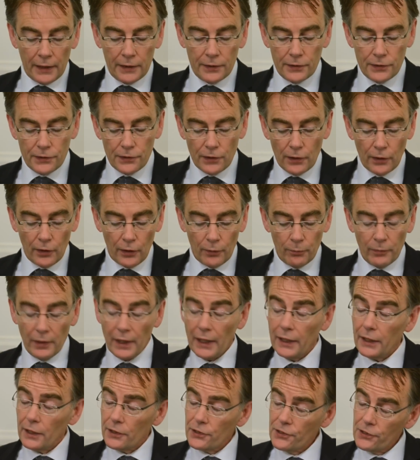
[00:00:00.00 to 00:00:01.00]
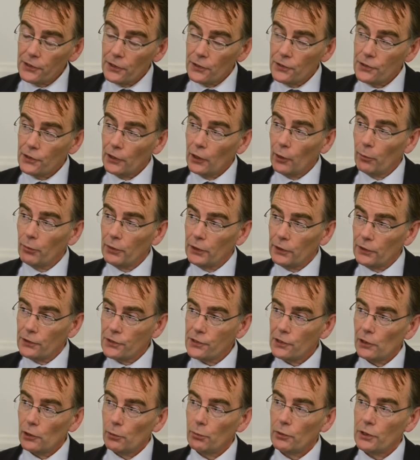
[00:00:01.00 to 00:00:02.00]
And ASE as a company
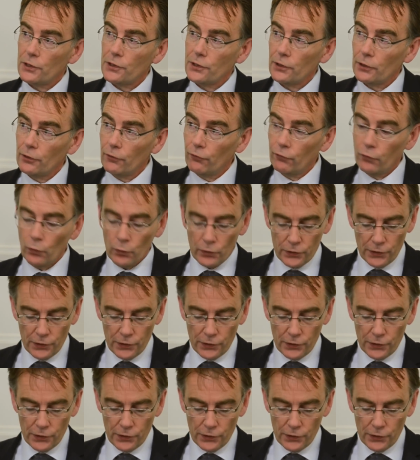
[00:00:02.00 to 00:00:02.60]
is celebrating your